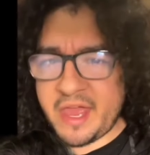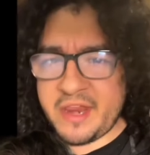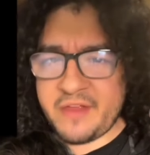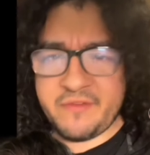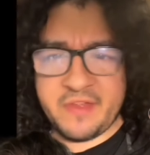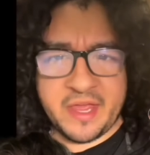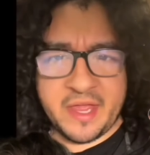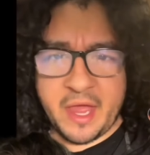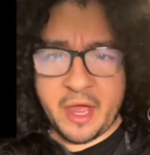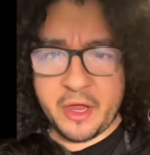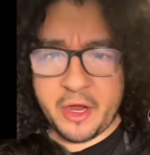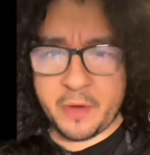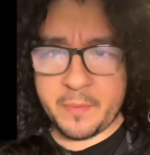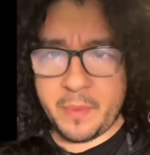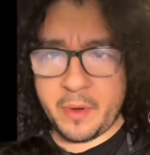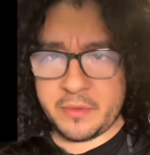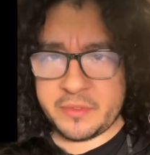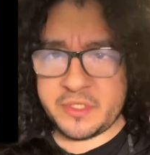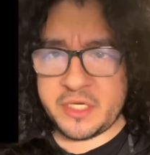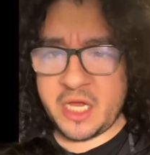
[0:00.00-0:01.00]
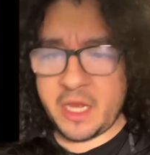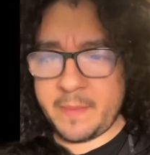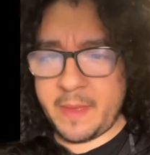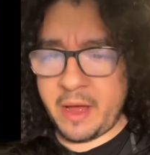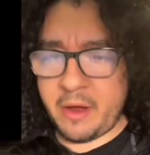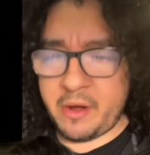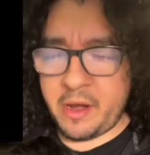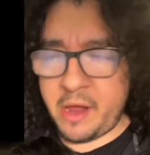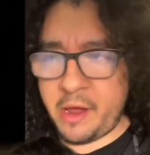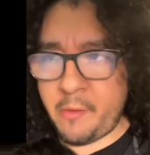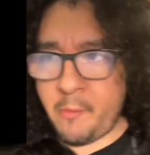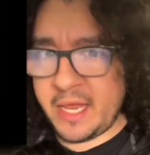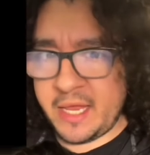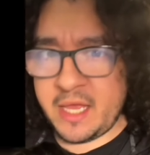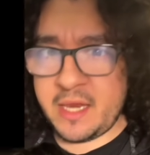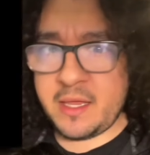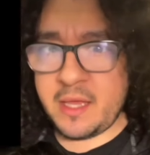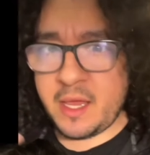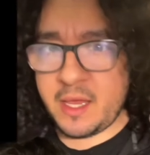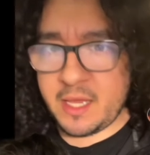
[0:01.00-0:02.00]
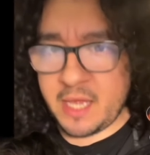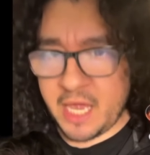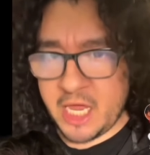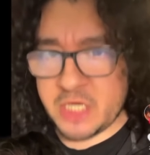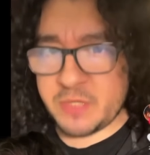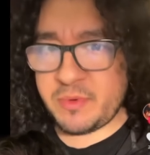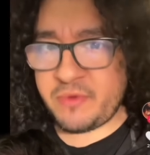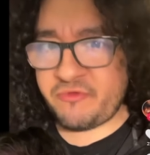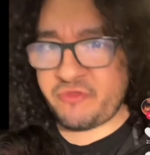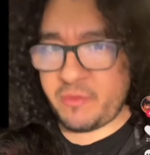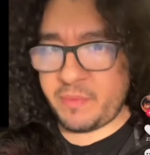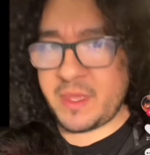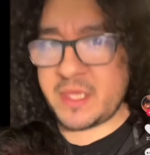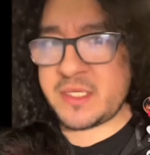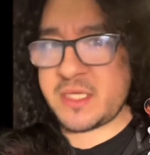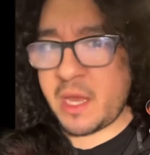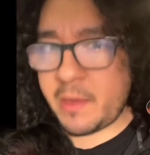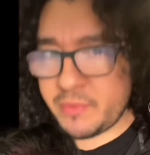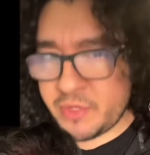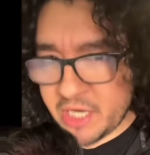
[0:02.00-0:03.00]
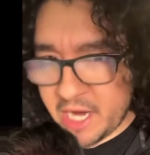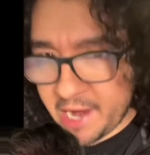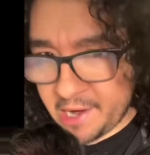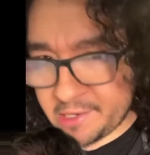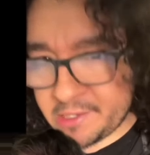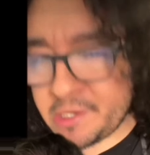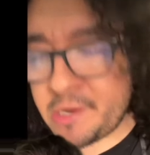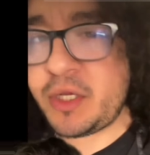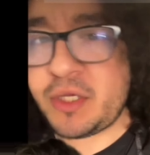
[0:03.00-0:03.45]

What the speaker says: kind of like how you're posting about it, getting engagement from the subject,